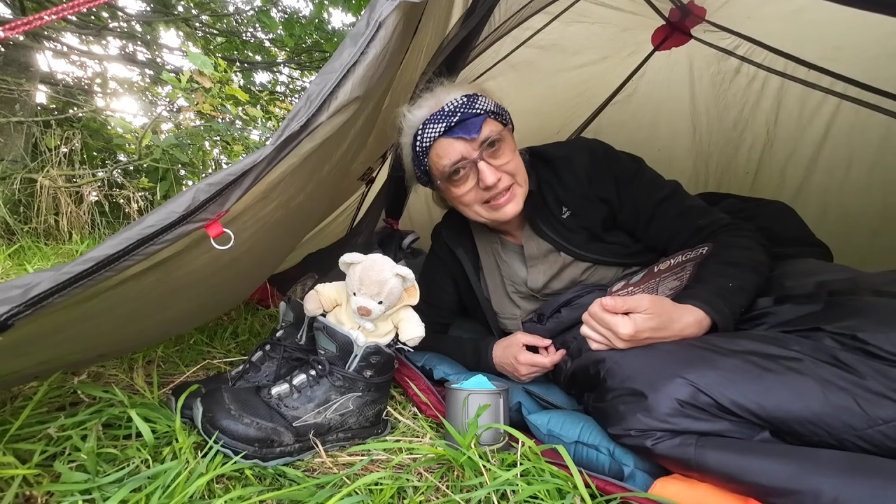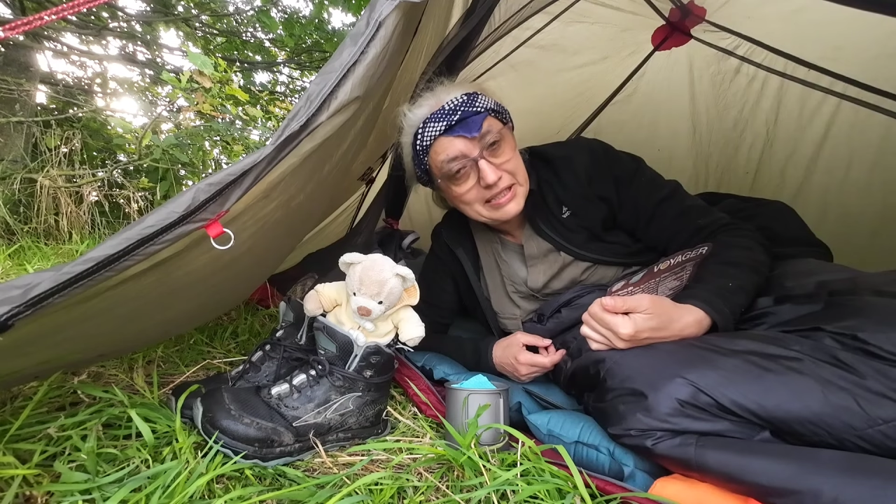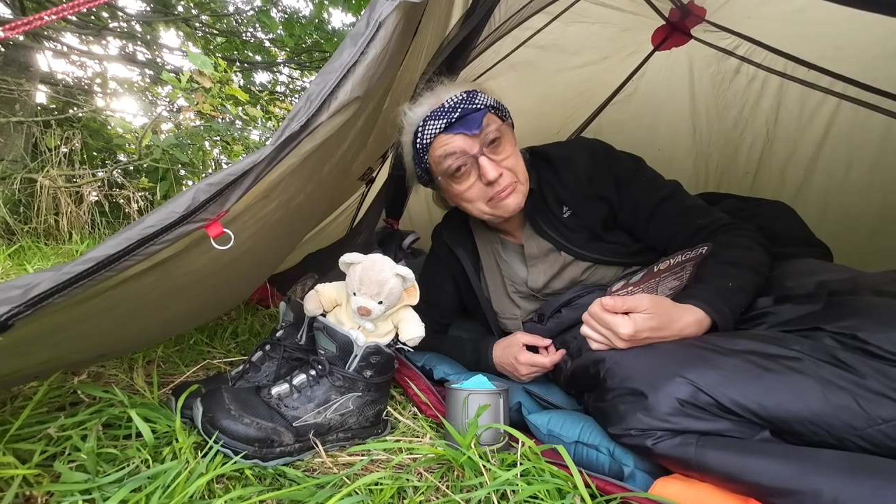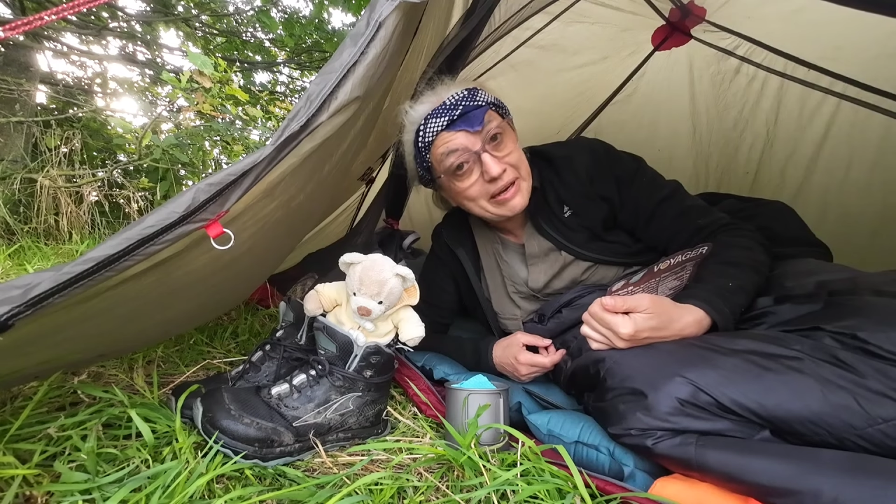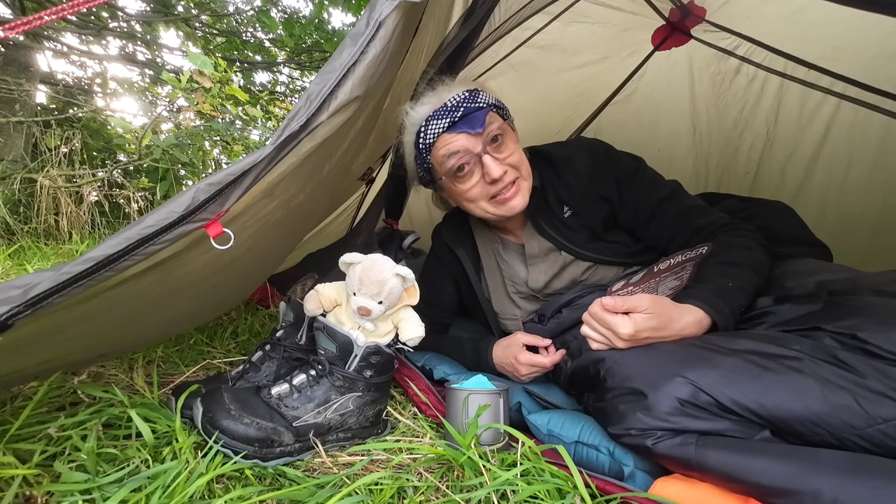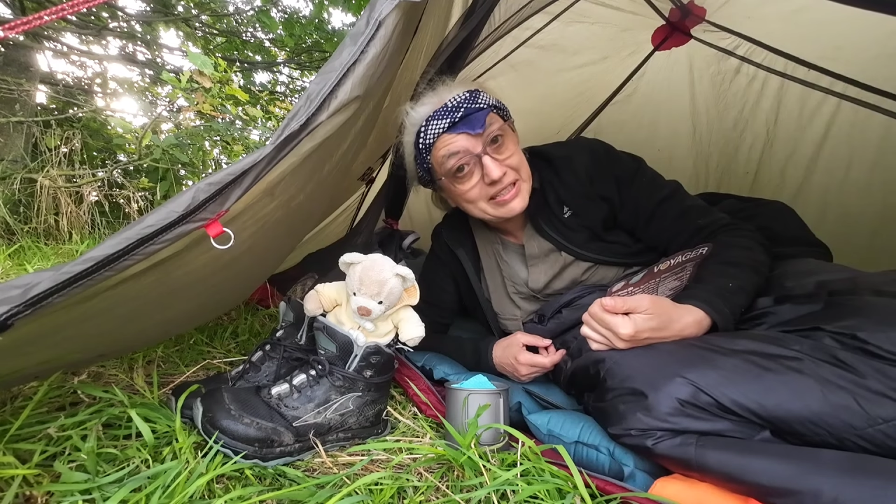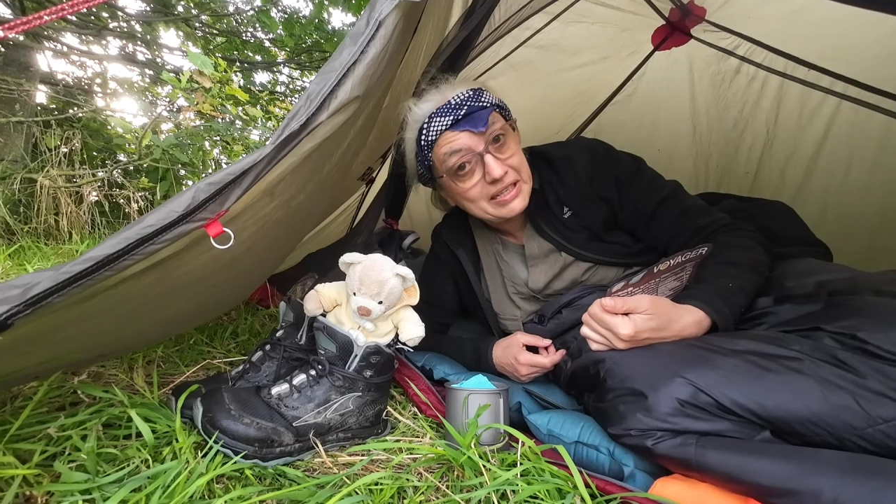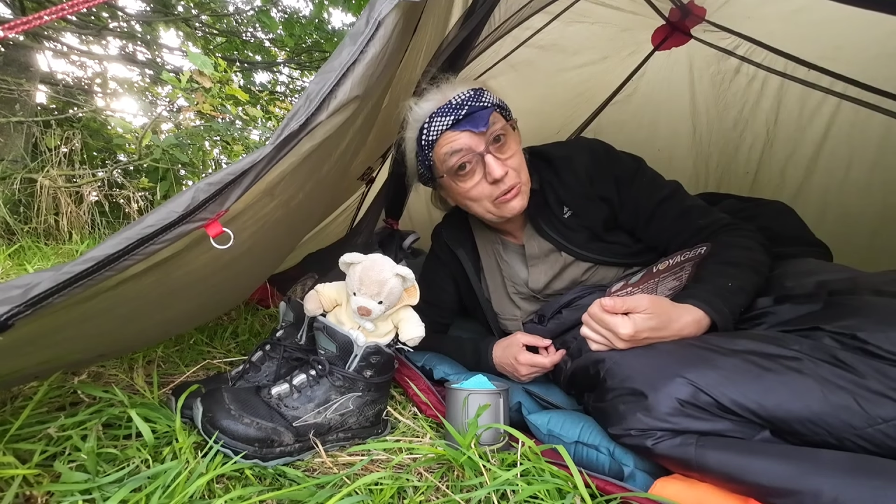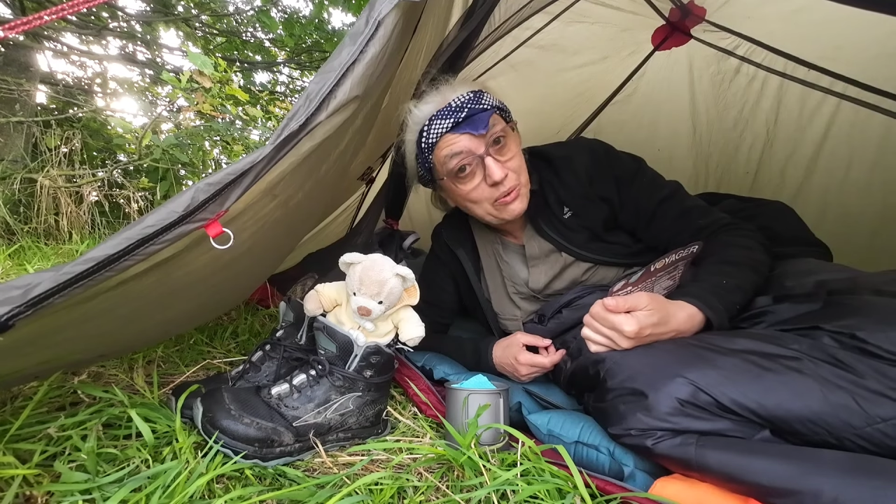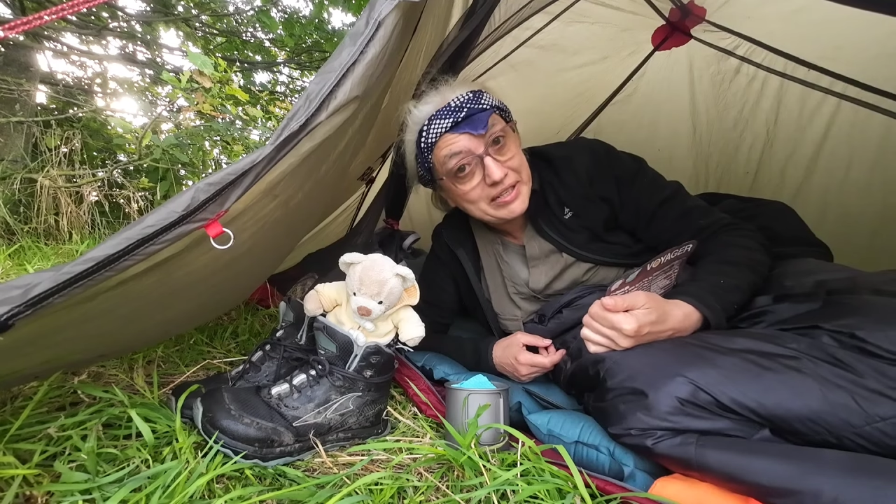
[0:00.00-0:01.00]
it might
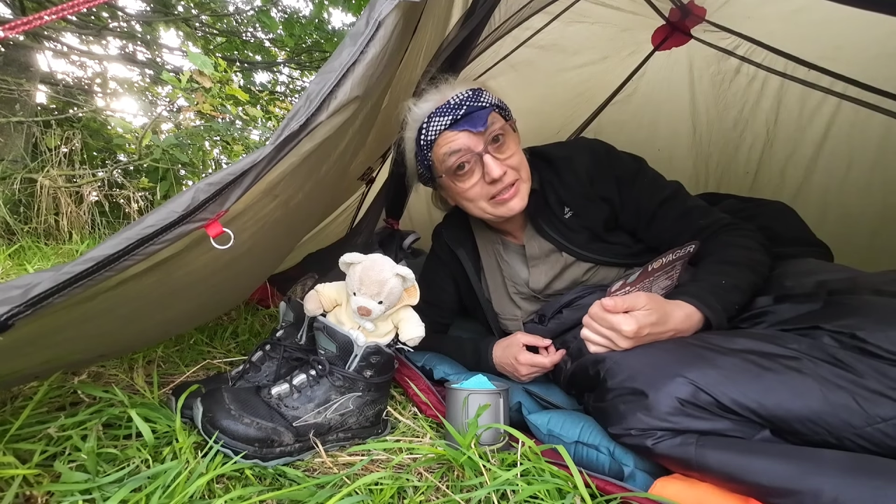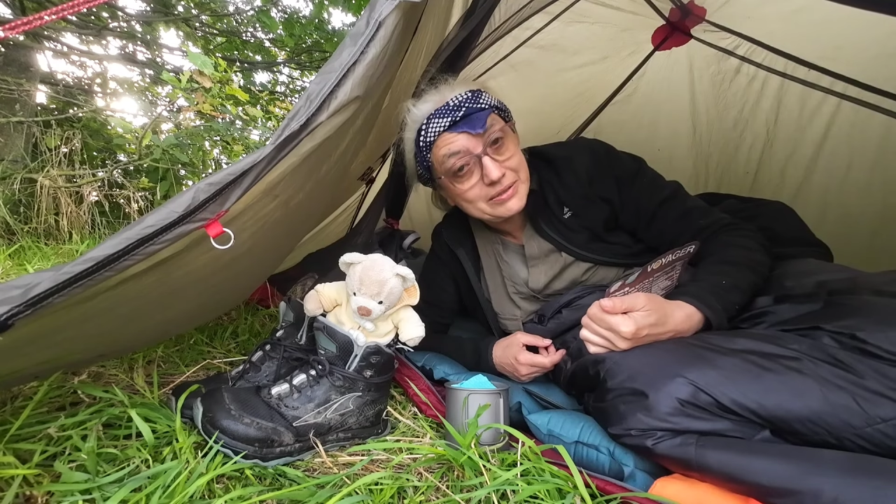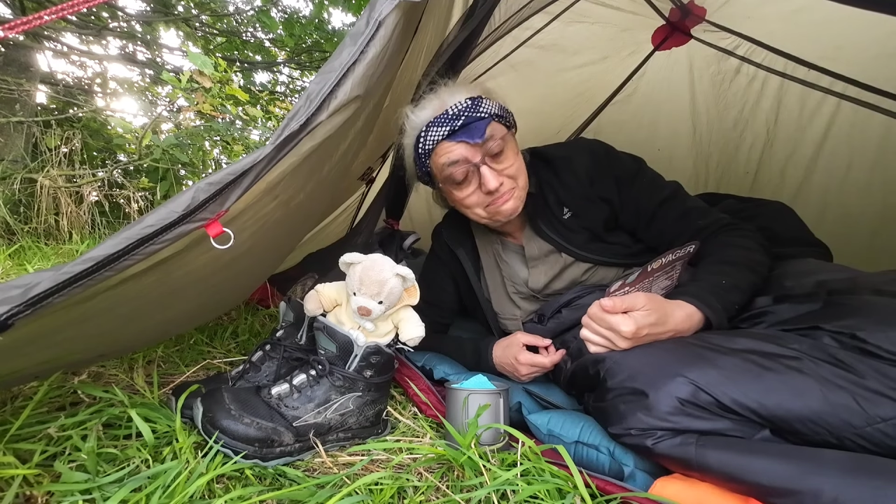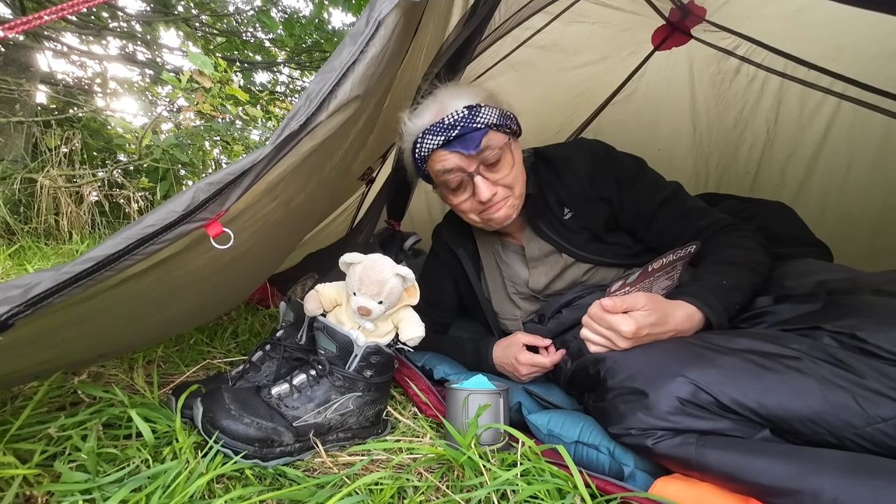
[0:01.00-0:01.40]
take a while.